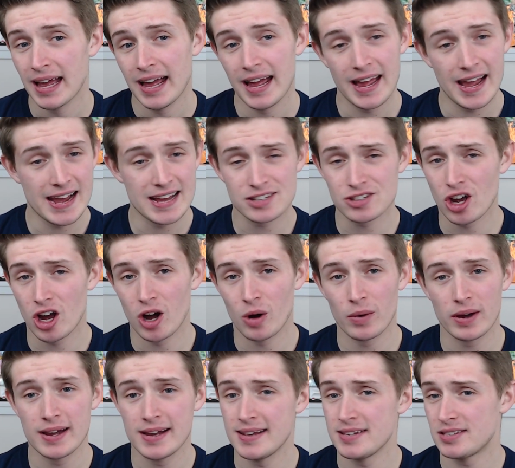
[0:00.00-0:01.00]
As
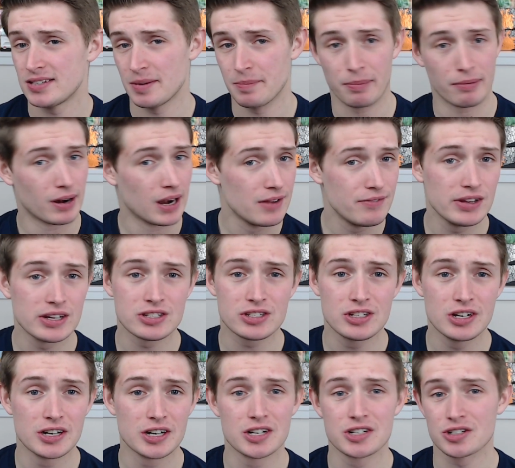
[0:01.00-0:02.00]
always, in previous
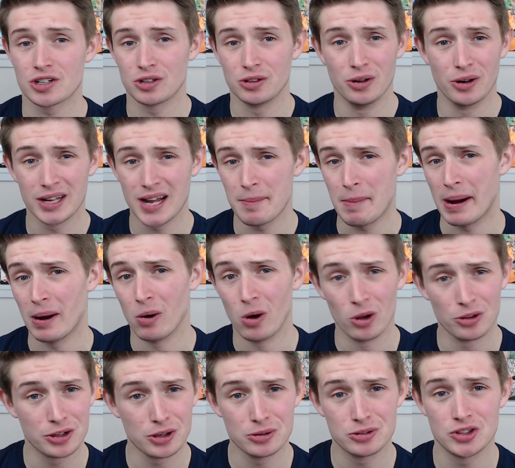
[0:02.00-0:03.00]
years, including on my
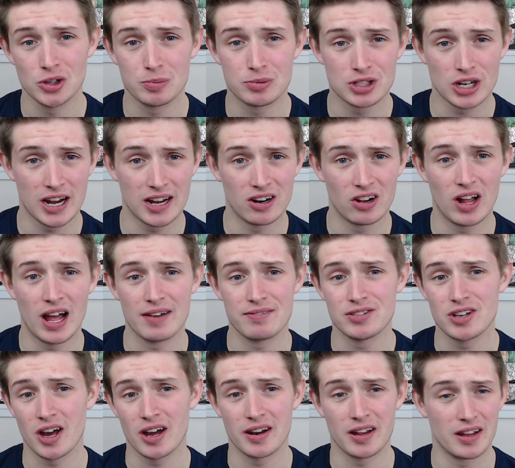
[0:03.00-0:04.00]
old YouTube channel, I've
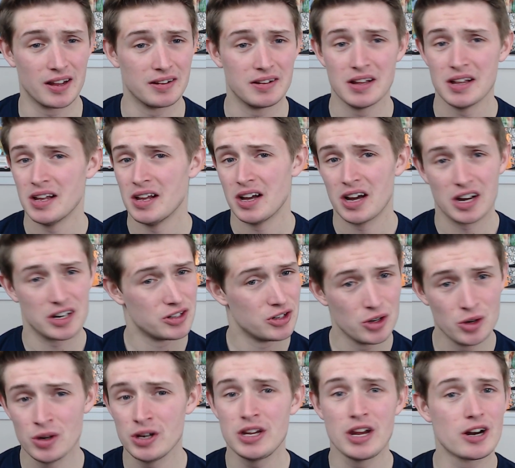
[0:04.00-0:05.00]
done a
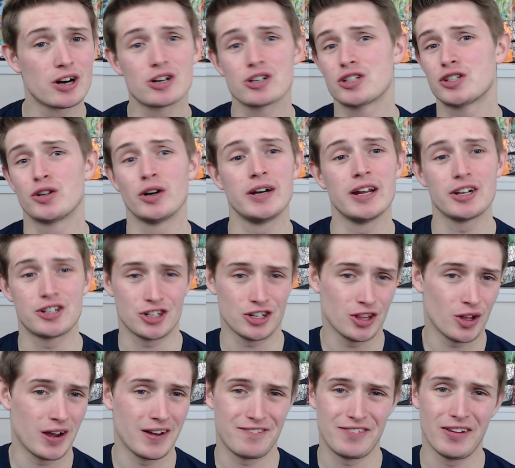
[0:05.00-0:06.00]
New Year's tradition,
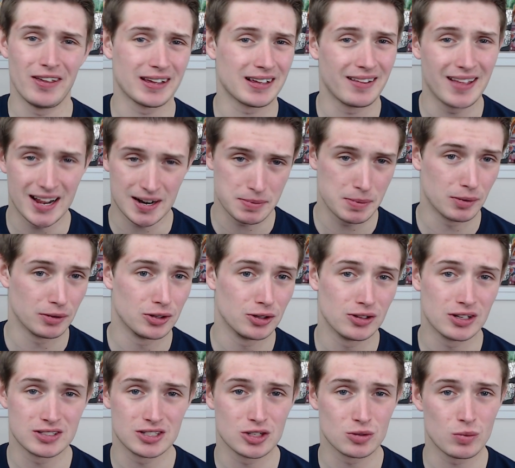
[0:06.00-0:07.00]
though I feel like a lot of people do
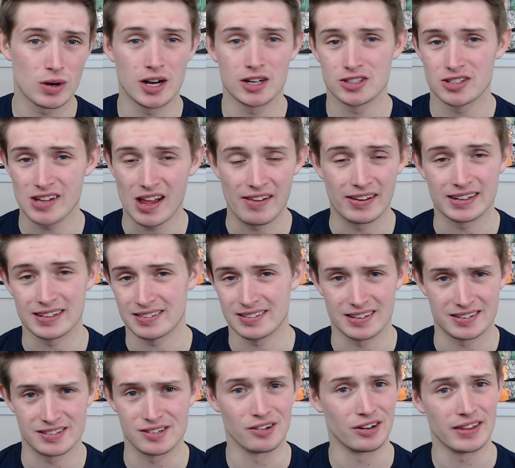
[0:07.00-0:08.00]
this as well. It's not like it's
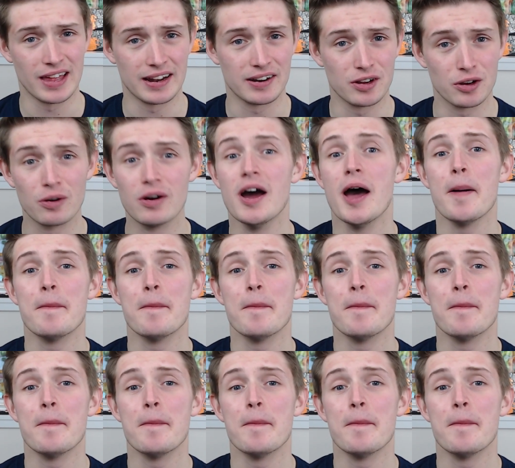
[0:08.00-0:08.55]
necessarily that new.